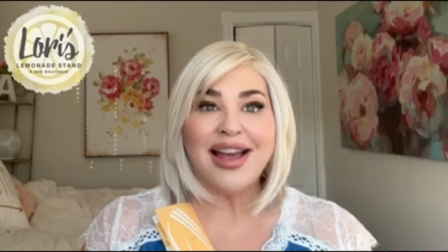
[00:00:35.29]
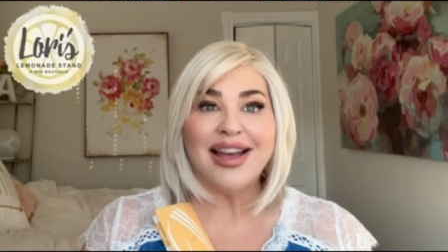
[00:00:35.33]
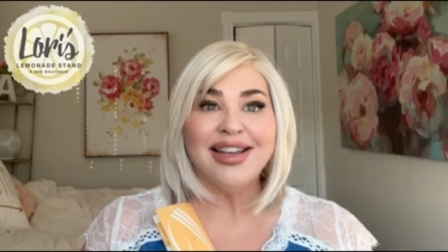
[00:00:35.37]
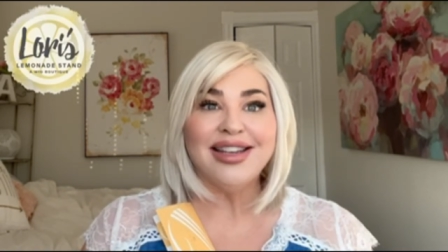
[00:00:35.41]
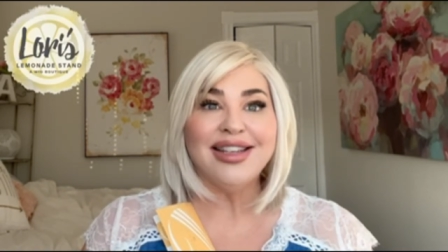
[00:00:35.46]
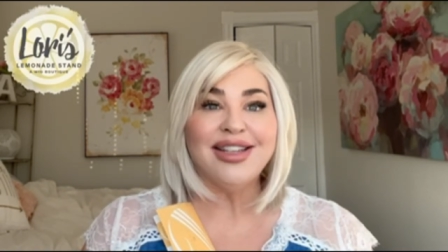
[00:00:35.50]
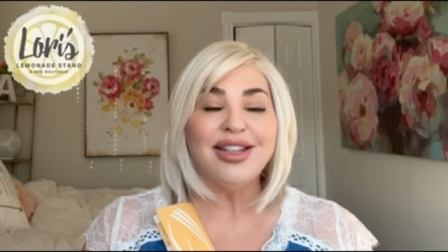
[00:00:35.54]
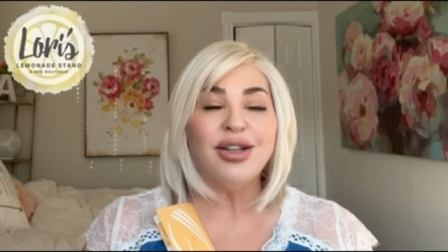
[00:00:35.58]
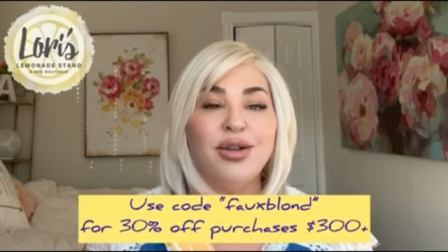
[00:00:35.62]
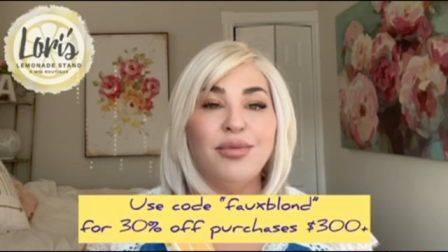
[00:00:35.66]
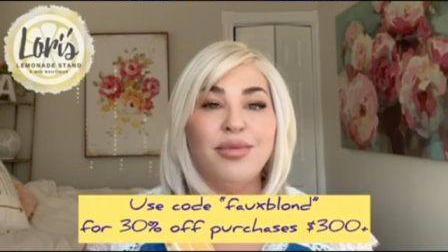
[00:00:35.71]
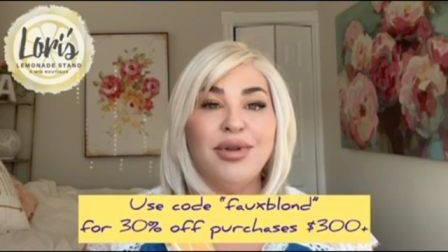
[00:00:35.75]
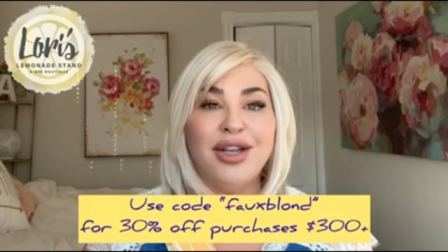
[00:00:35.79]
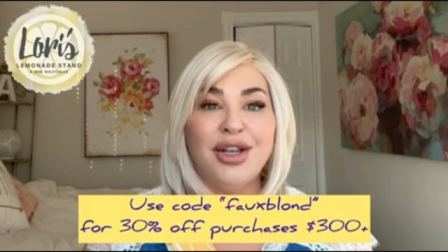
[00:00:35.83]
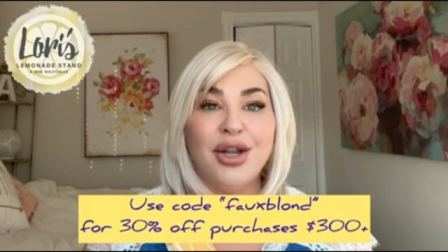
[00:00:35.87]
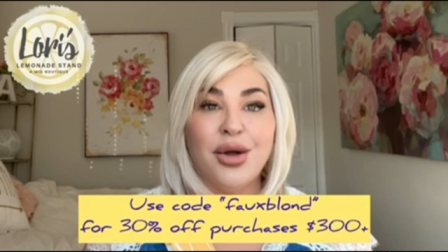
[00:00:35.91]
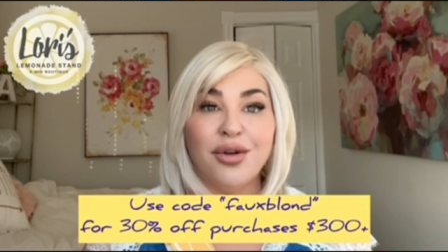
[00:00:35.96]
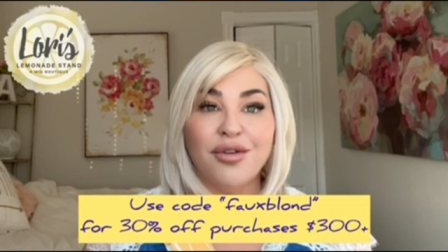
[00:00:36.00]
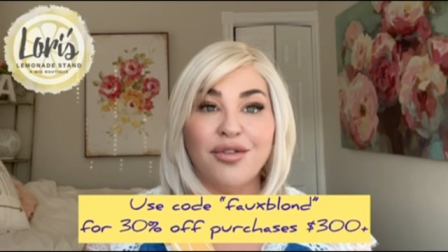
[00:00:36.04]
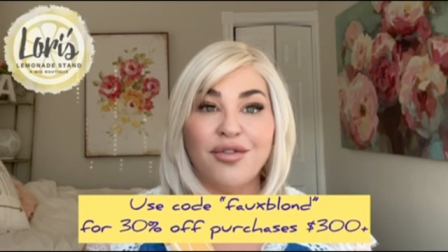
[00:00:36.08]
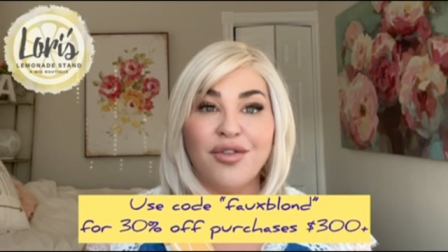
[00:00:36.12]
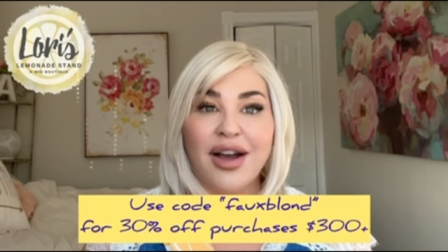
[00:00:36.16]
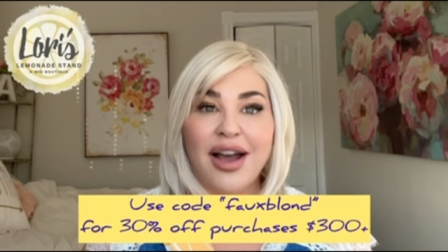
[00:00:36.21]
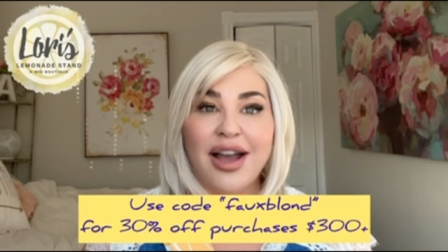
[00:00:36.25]
and to be
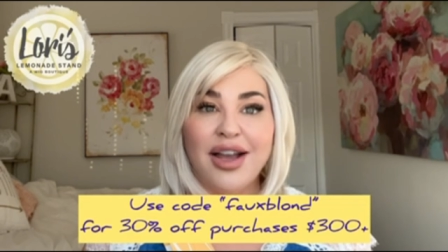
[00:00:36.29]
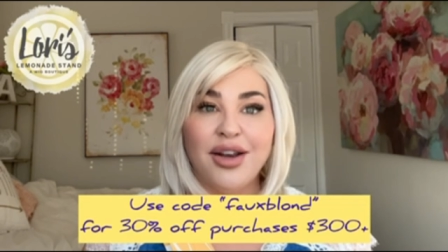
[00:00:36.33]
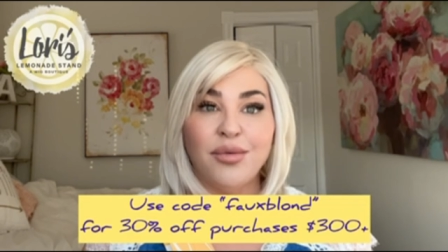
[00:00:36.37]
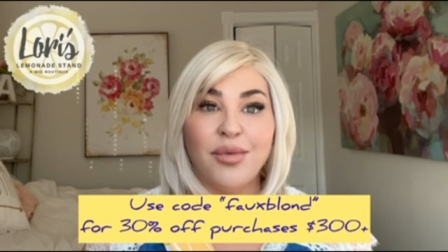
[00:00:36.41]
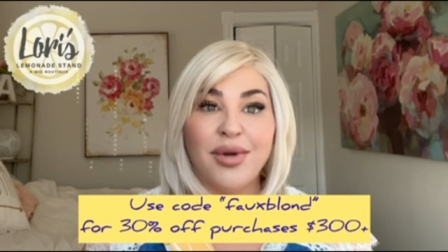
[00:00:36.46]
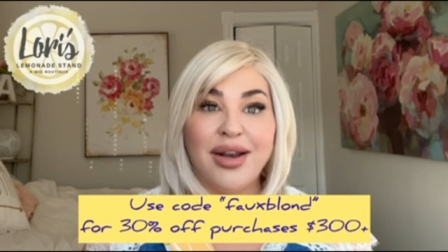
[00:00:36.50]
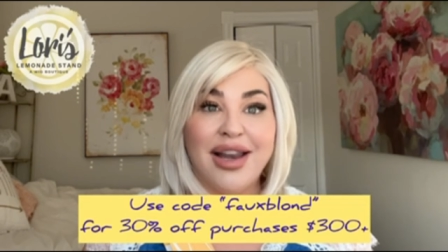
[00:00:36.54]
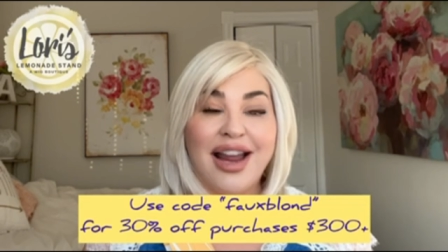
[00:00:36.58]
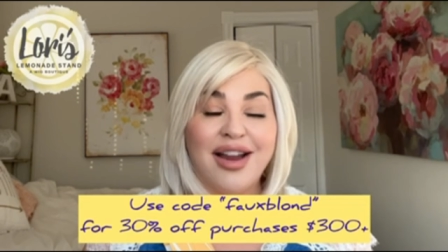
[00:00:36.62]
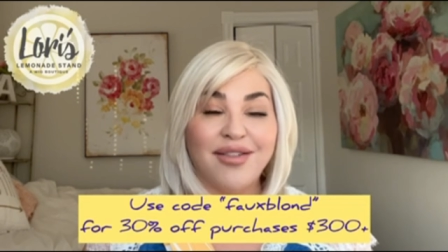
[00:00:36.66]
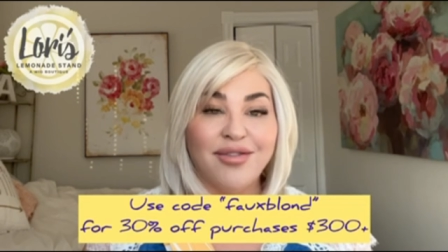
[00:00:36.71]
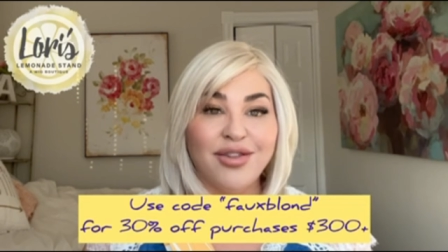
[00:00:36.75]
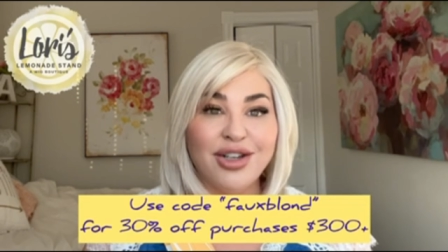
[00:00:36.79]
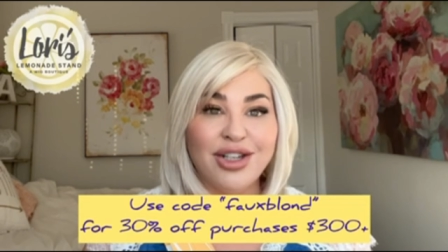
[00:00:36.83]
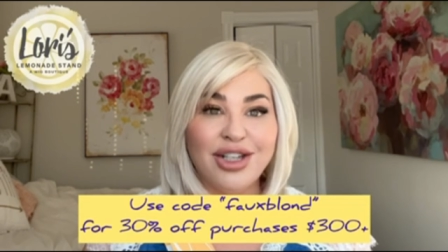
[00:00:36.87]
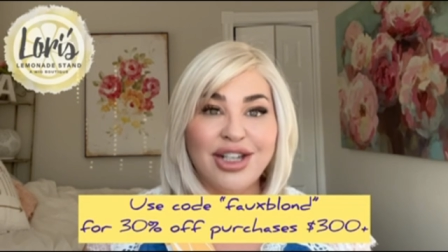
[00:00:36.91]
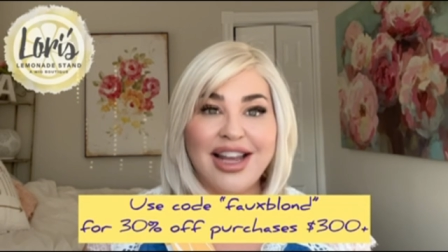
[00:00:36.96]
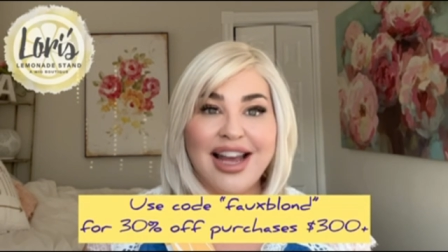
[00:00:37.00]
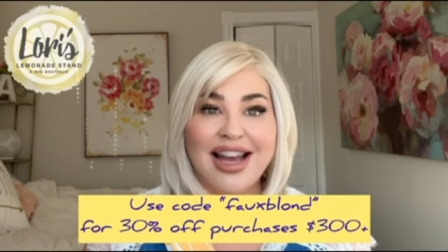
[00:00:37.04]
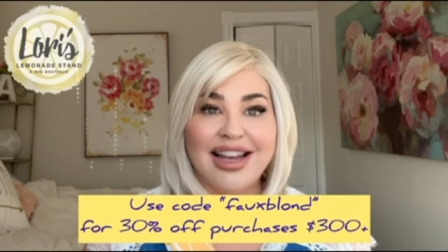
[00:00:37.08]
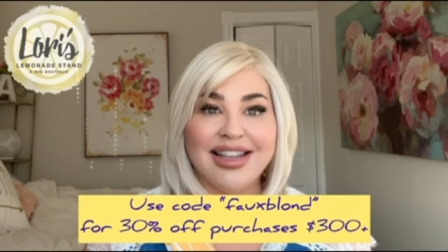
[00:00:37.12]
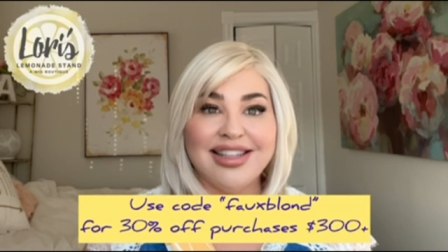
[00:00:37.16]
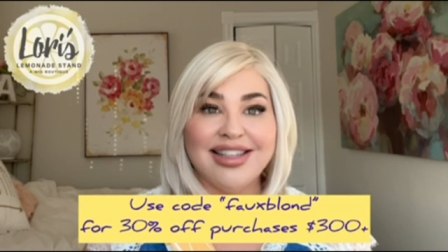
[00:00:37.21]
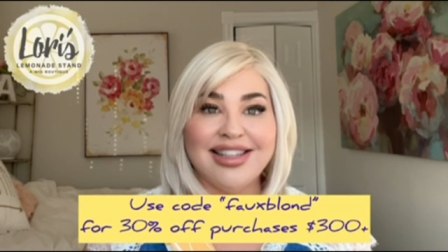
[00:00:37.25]
notified whenever
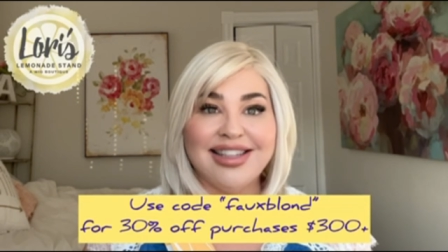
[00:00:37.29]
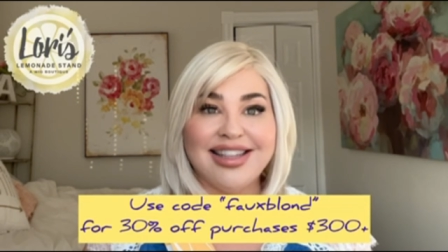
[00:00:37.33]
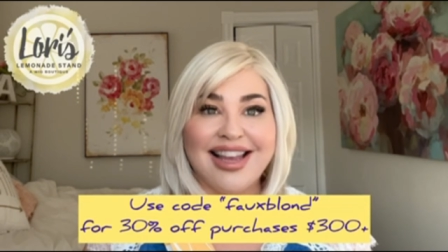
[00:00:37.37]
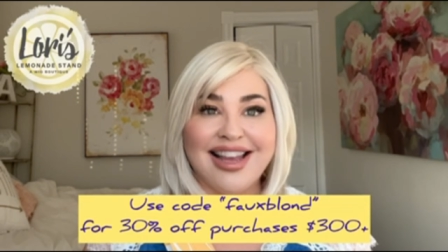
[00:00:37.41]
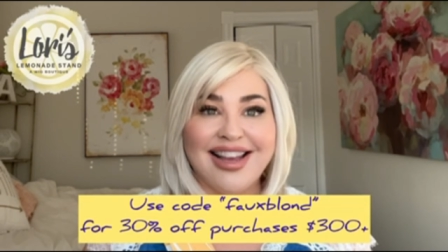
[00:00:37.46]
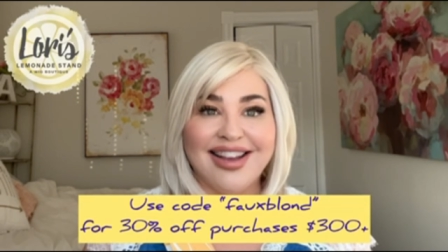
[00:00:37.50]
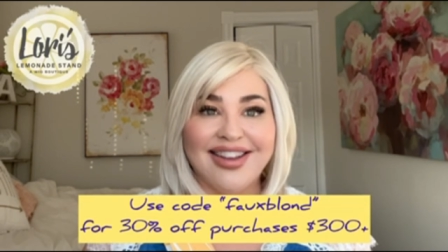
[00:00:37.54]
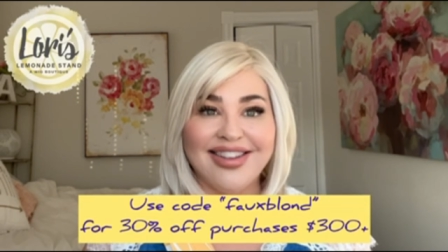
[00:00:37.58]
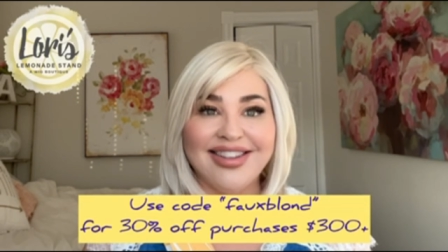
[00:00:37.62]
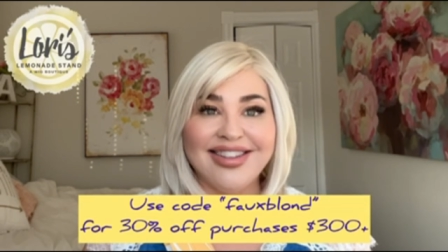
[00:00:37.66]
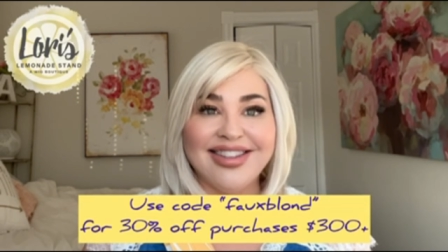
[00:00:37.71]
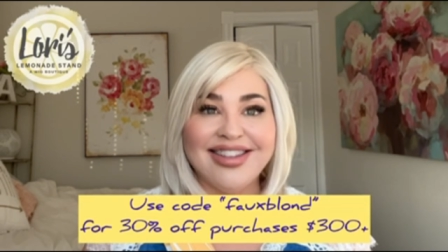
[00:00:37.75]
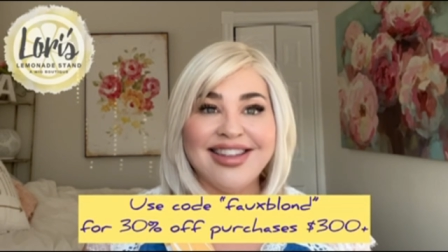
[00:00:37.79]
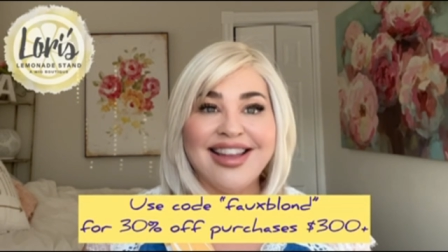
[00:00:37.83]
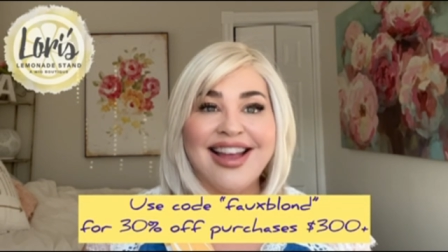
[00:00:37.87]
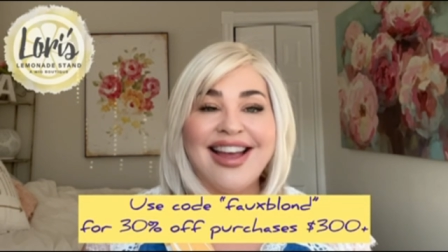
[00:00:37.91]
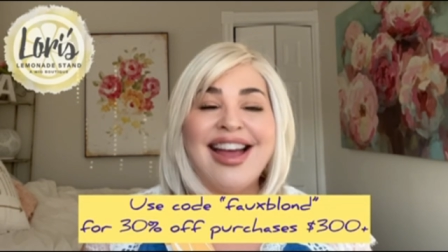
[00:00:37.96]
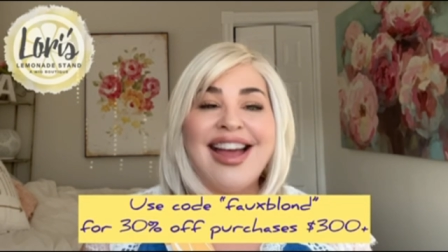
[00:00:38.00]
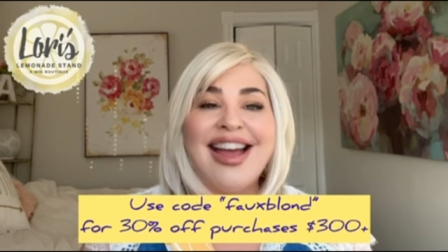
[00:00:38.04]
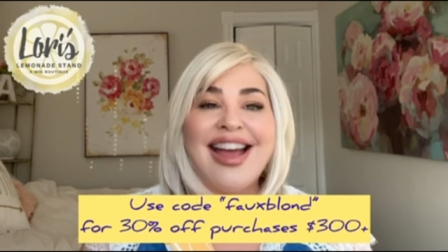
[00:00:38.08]
she has sales